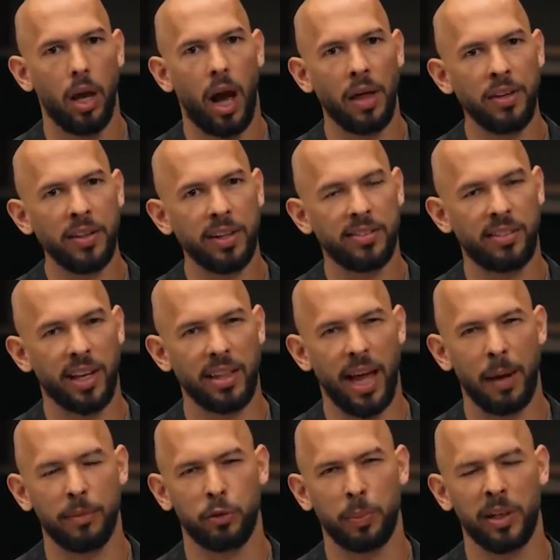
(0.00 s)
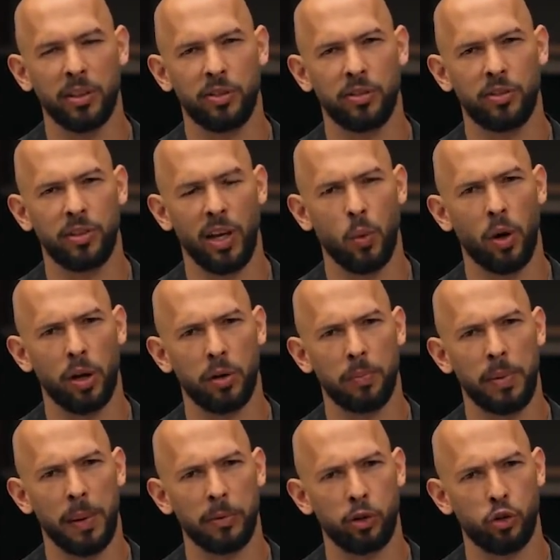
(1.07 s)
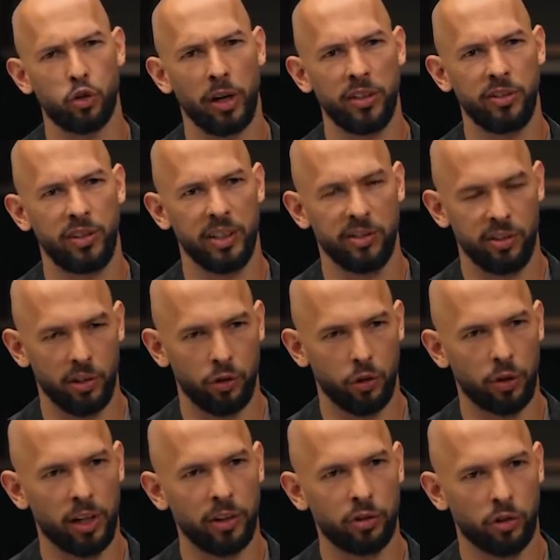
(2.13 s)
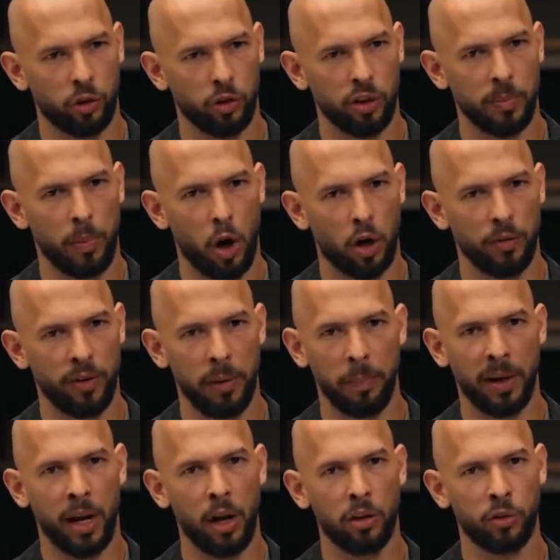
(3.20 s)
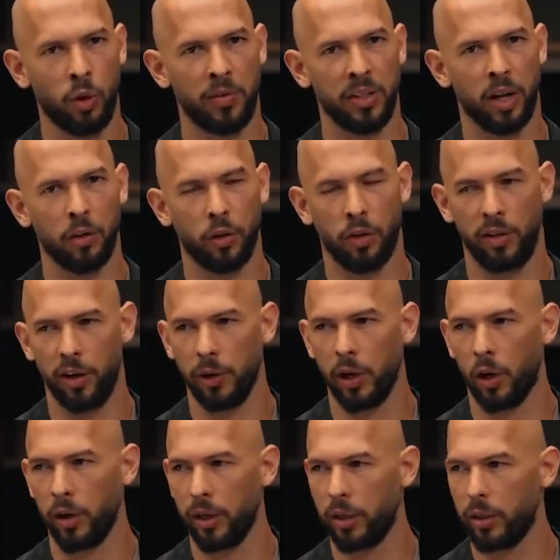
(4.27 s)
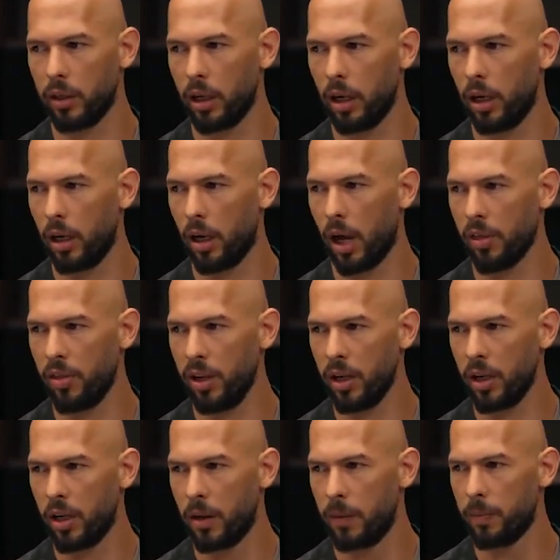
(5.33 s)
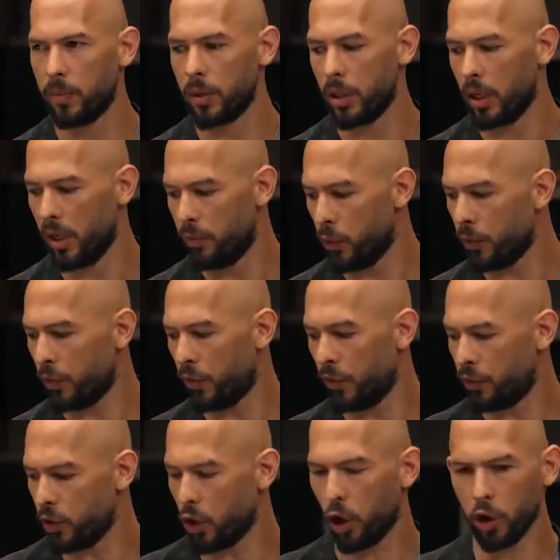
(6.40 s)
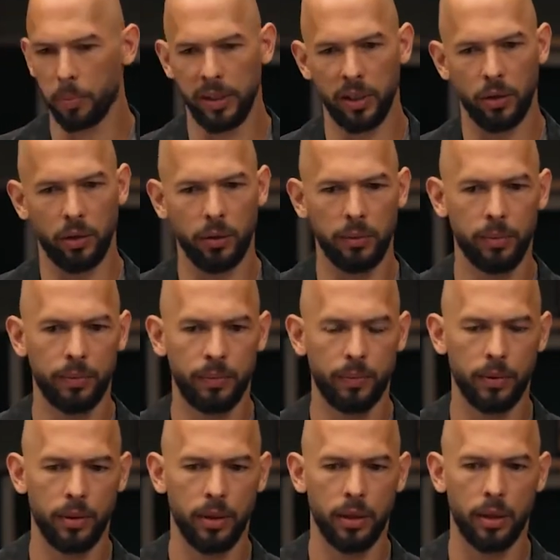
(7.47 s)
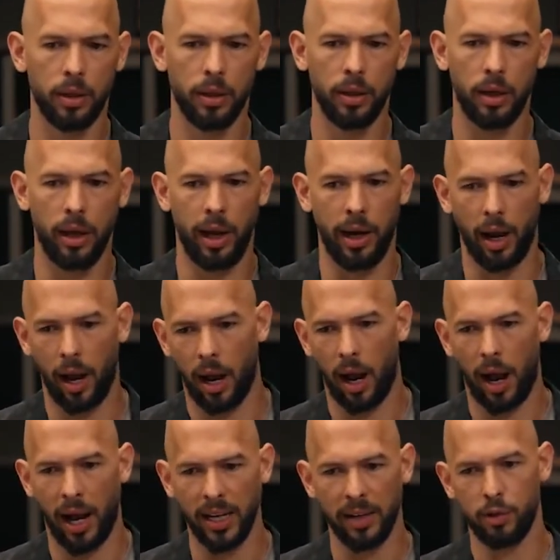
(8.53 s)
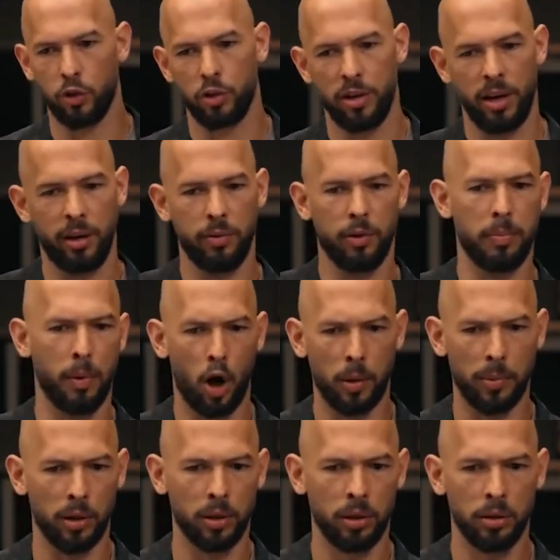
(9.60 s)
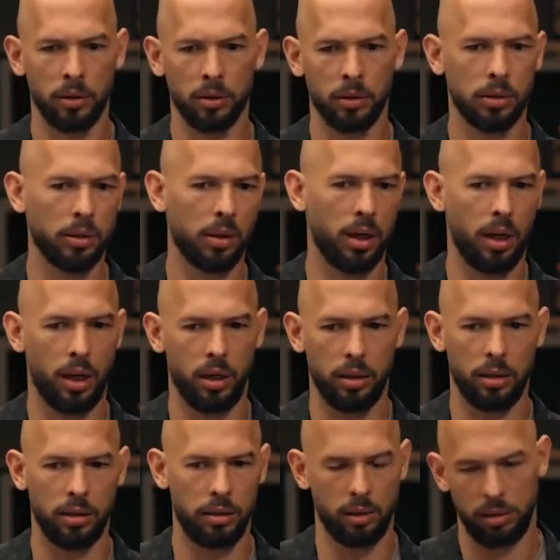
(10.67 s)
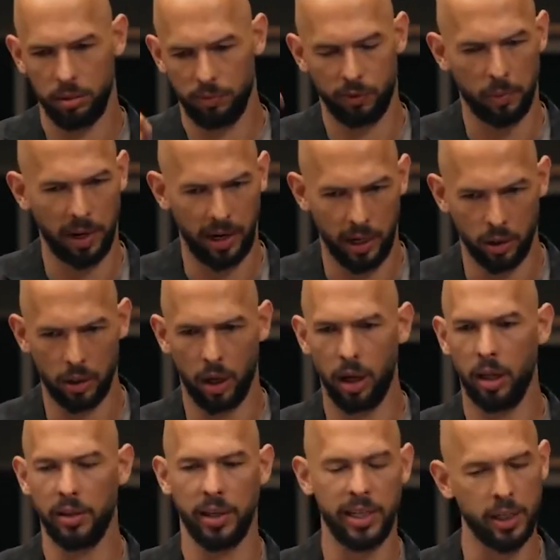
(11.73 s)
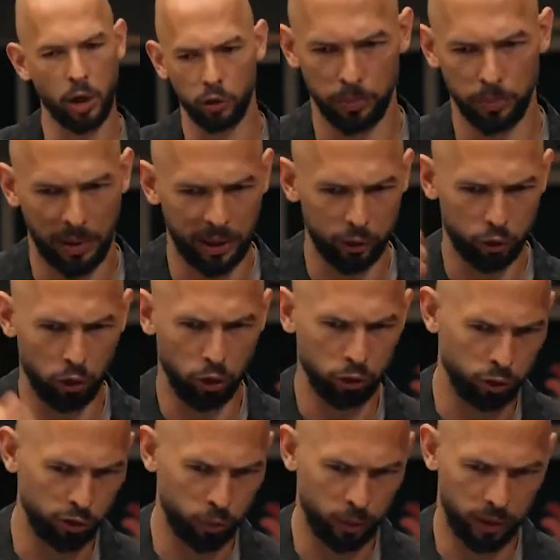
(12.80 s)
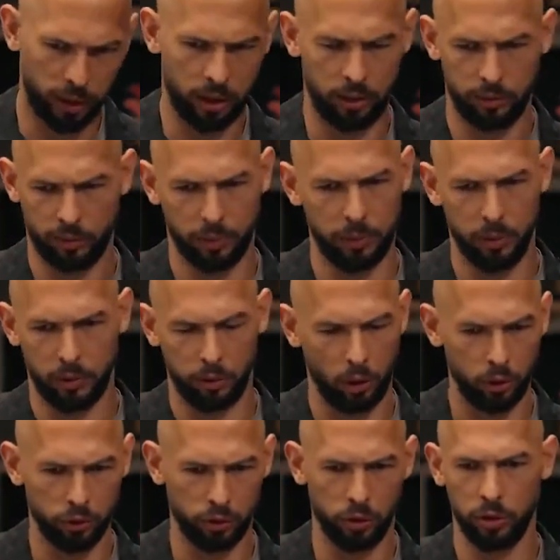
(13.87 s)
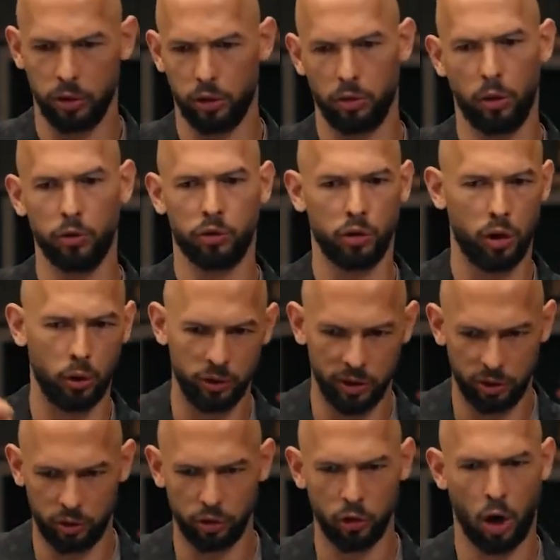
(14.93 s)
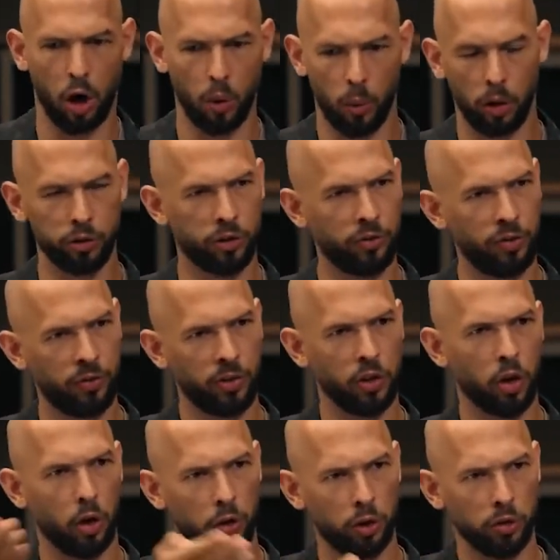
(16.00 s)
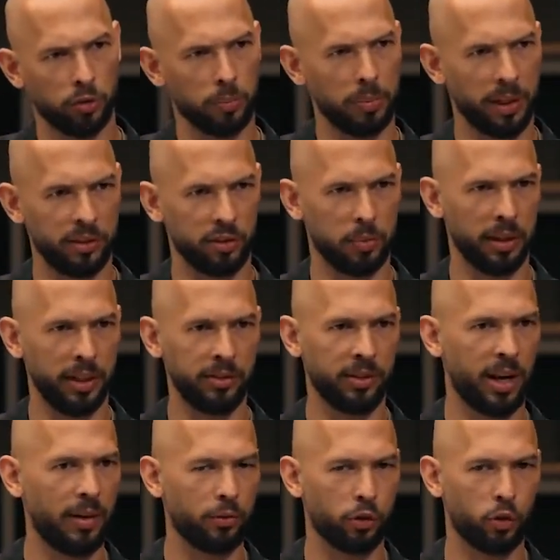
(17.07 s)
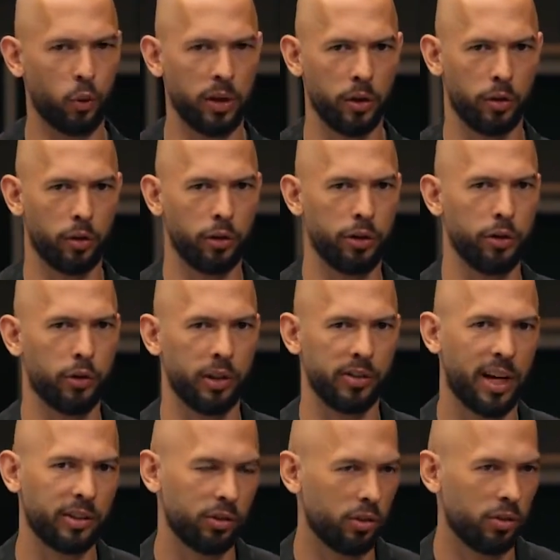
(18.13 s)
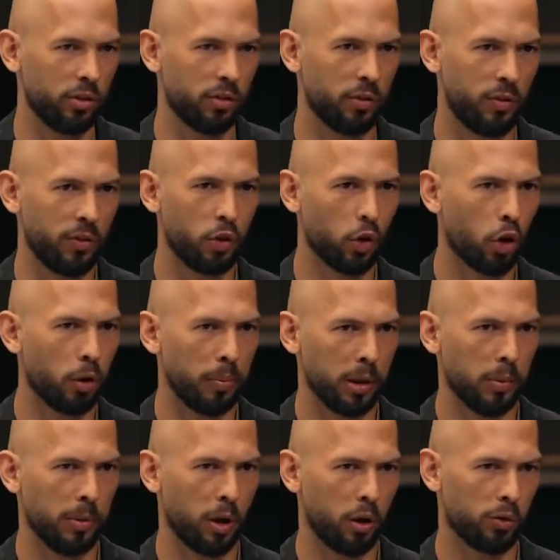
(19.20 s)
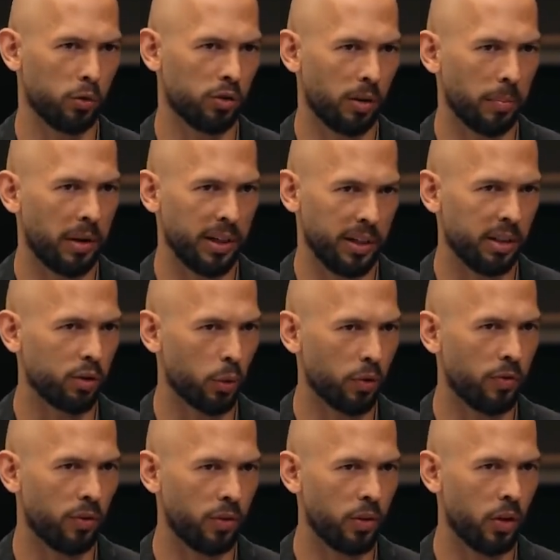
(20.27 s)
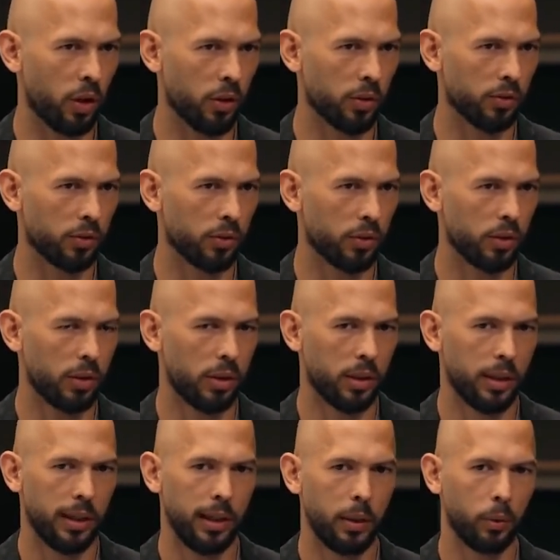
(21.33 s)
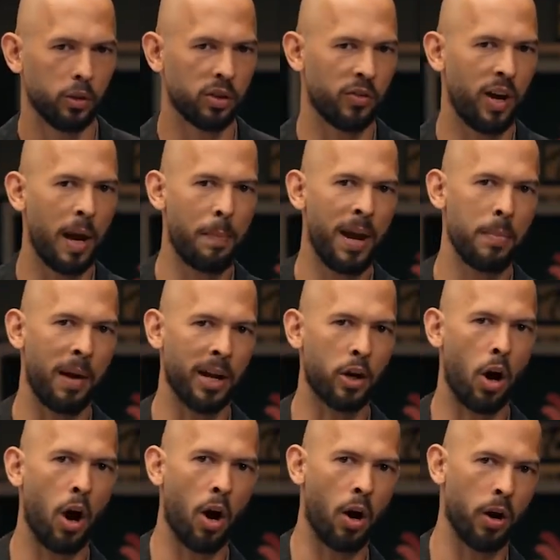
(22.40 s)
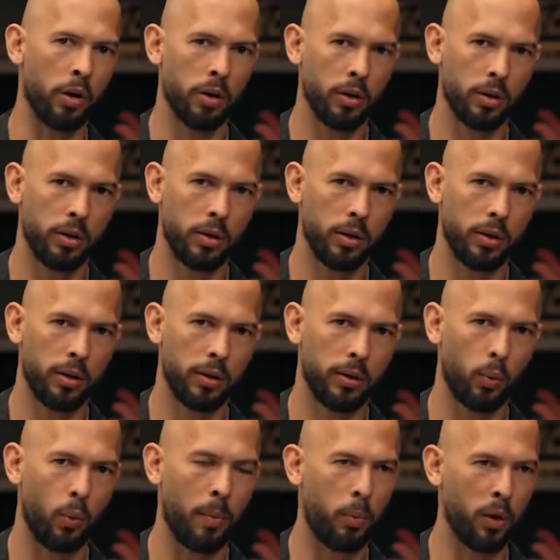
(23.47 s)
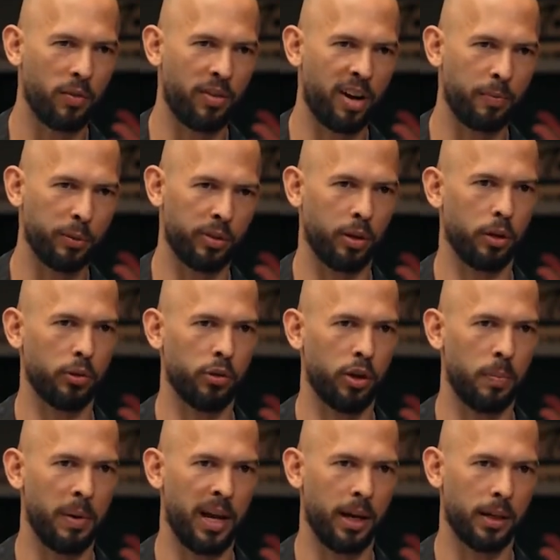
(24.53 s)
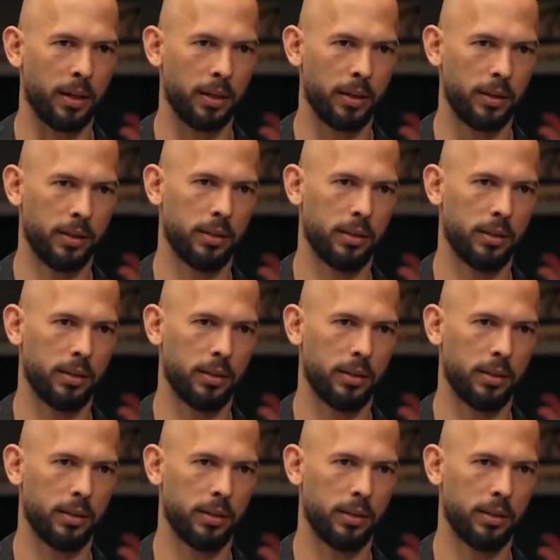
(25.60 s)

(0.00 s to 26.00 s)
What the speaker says: I think they say that just because they want to be able to trace things easier, and that's certainly part of it. But I also have another theory on it. I think if you have a $50 bill, and I give it to the barber for my haircut, and then he and buys groceries with it from the grocer, and the grocer goes and gets his car washed, the $50 goes from place to place, and after 20 or 30 transactions, the $50 bill belongs to somebody, and it's worth $50. Whereas if I pay by card, 1.5% goes to the bank.